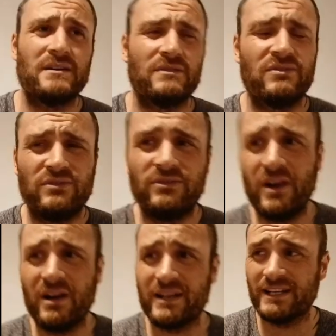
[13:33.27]

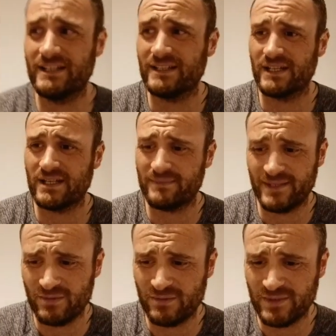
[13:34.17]
Fucking hell, thank God I'm
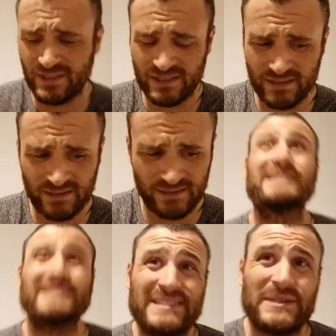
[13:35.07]
not a woman.
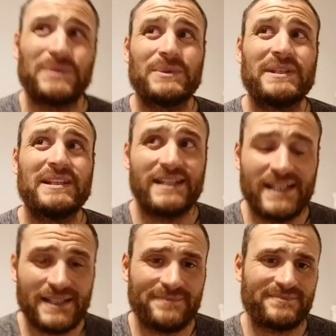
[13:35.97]
So
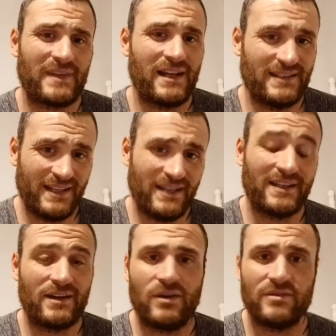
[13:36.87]
yeah, I think I
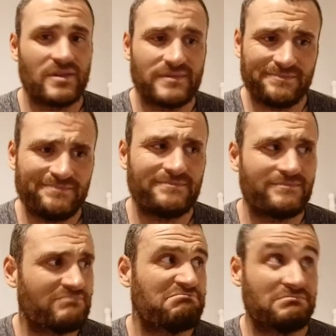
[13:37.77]
covered
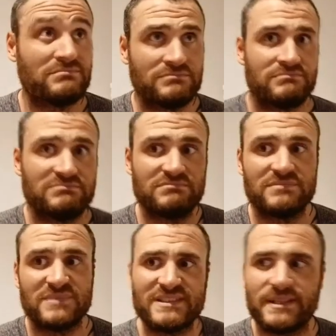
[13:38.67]

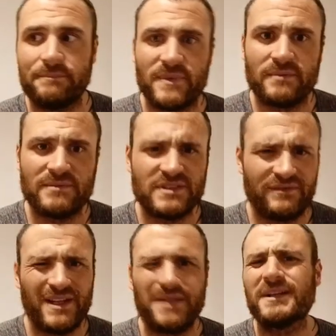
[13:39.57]
the symptoms. If
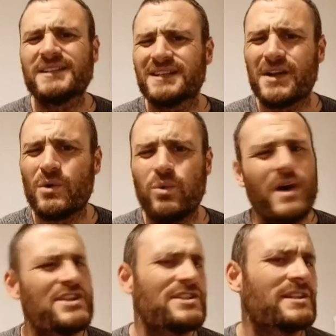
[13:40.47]
anyone has any
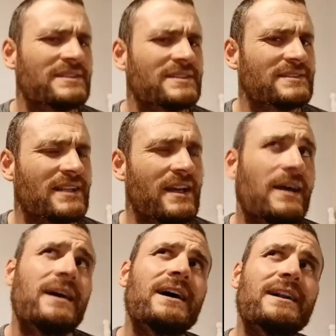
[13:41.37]
questions
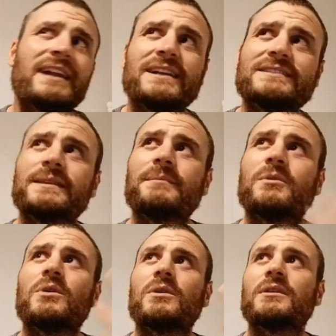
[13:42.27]
and has any
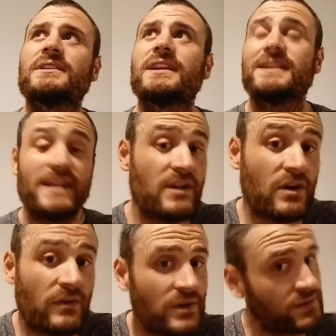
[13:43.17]
more that I didn't
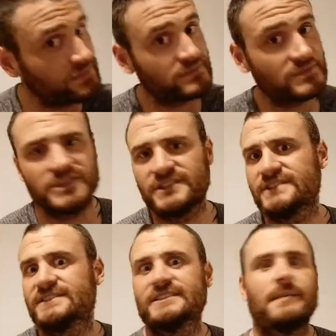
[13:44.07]
cover,
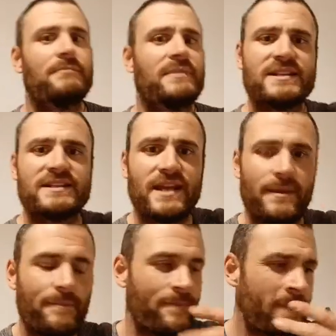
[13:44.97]
just send me a
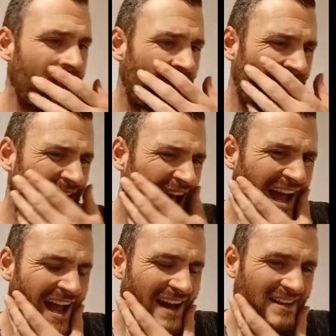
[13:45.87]
DM.
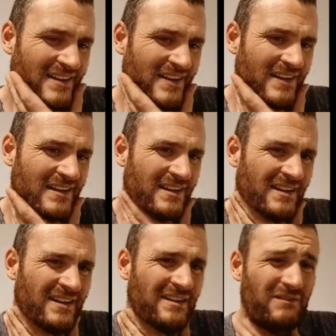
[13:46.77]
And
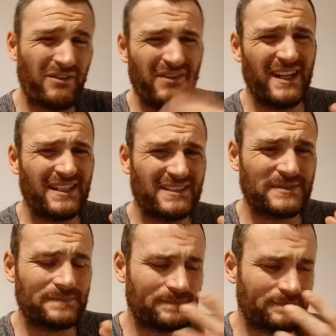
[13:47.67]
for fellas,